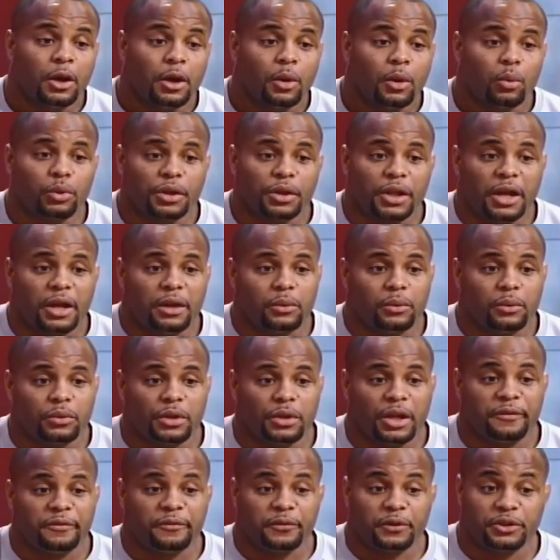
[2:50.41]
when
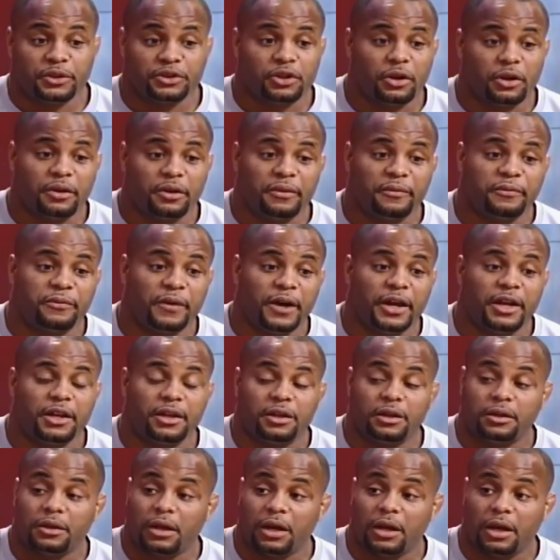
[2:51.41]
I first started fighting,